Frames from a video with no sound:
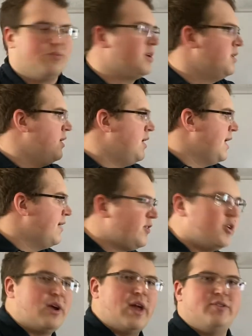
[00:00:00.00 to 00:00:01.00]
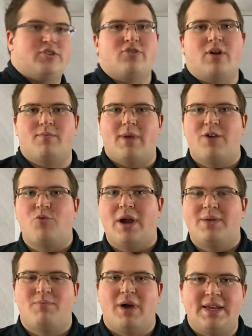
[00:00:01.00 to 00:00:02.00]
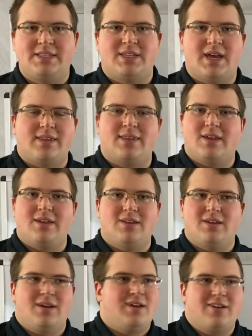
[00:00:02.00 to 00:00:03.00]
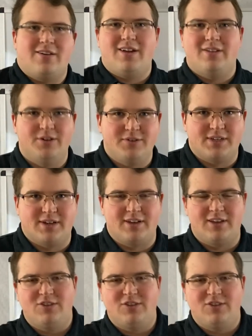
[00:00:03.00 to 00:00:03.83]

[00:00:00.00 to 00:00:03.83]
but if you don't have a strong mindset, then you're gonna lose it.